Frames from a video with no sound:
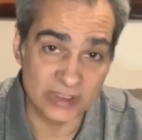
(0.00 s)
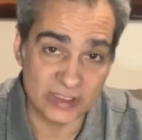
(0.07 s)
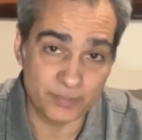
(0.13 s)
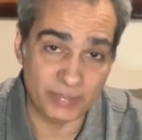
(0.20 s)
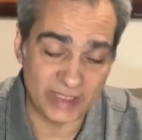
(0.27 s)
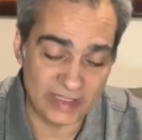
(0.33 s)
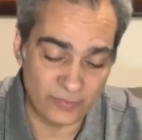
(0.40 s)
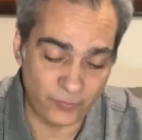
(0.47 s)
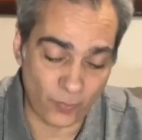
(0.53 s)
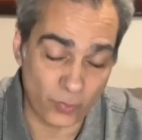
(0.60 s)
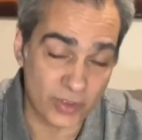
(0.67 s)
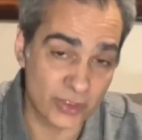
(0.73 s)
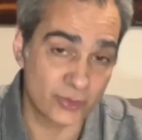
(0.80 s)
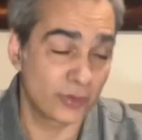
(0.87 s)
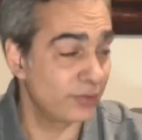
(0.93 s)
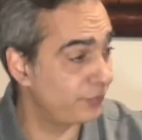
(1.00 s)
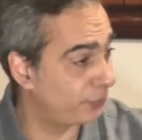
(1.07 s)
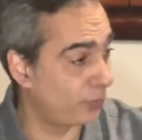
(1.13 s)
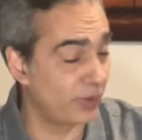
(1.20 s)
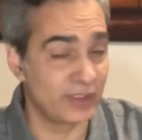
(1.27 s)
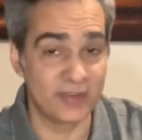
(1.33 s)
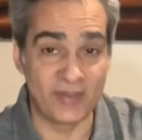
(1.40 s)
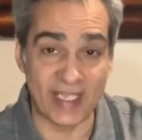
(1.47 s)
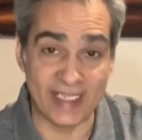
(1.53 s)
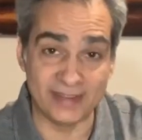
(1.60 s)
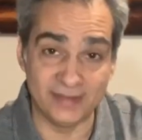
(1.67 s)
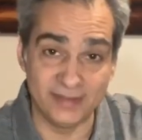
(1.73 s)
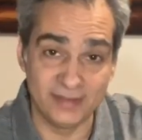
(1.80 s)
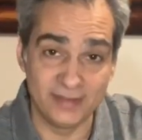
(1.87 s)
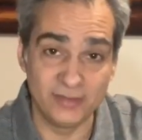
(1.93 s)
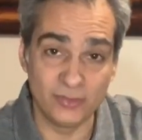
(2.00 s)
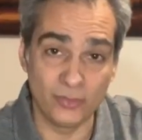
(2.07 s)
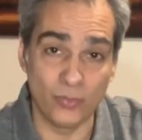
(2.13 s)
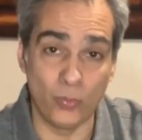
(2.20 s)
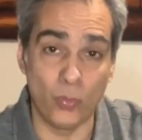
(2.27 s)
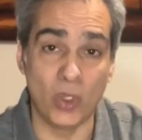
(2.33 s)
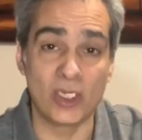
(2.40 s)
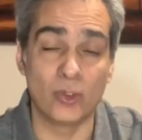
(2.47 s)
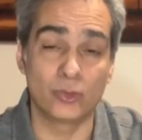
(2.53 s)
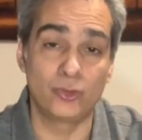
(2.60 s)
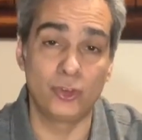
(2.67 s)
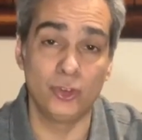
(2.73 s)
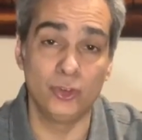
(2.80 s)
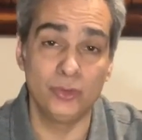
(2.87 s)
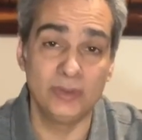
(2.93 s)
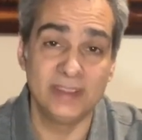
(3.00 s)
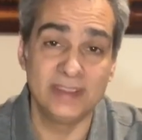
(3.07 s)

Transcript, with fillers: speed focuser for that 102